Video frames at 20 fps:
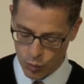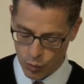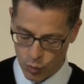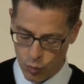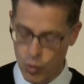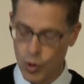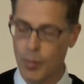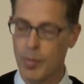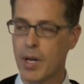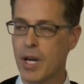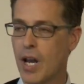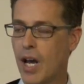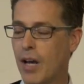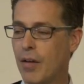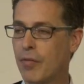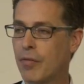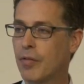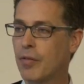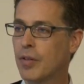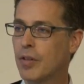room
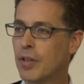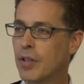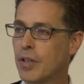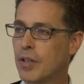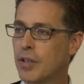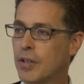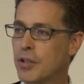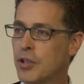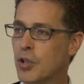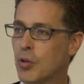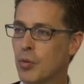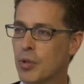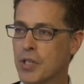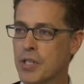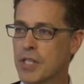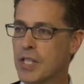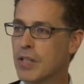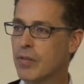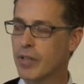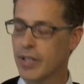enough to
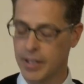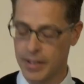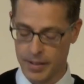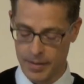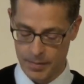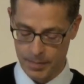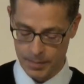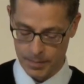receive it.